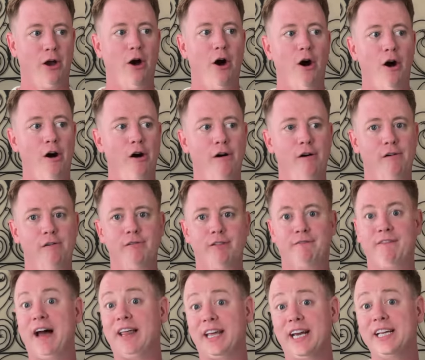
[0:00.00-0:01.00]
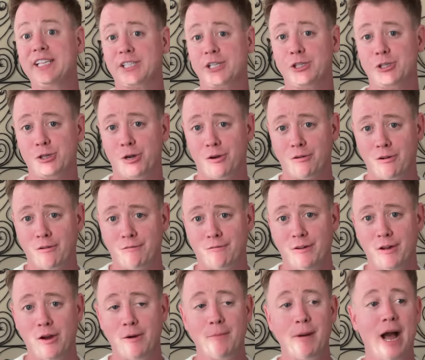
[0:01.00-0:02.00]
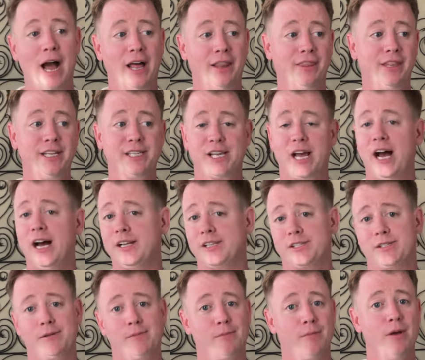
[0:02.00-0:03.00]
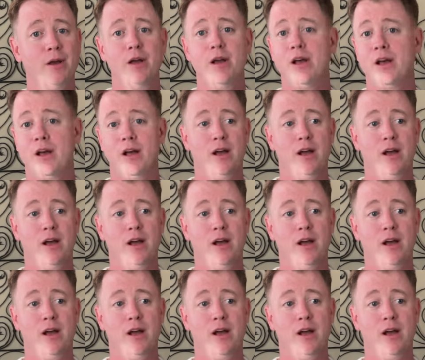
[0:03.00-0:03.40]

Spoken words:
of the fact that it's a genre film and these are some